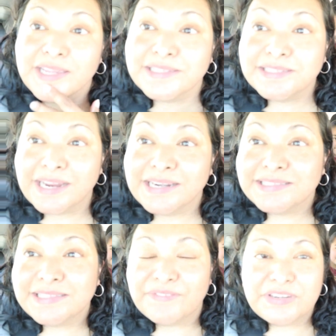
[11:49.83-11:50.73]
It's
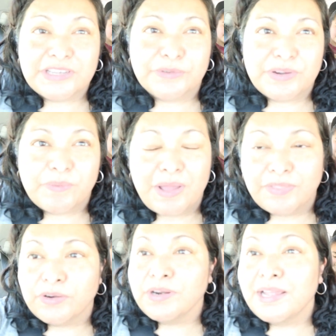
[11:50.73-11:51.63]
97-degree
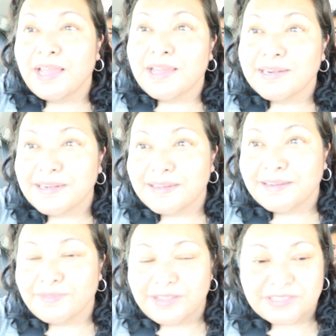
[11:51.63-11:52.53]
weather, and
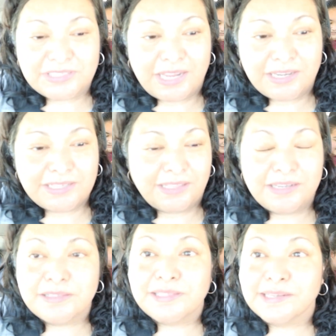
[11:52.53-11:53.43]
that's kind of
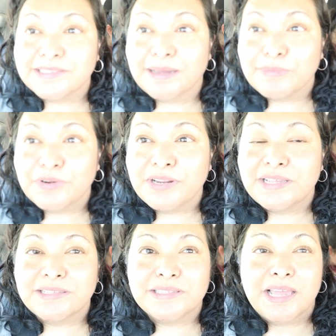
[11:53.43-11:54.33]
telling us that summer
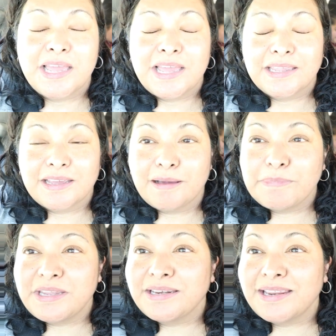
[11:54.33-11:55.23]
is
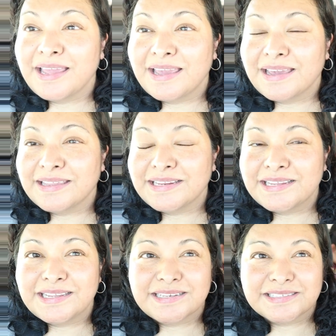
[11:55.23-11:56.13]
coming, and
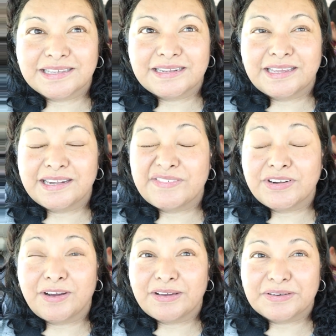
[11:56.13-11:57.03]
it's gonna get
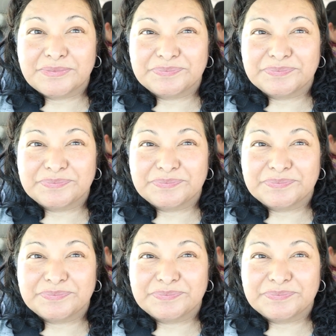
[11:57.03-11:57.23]
even hotter.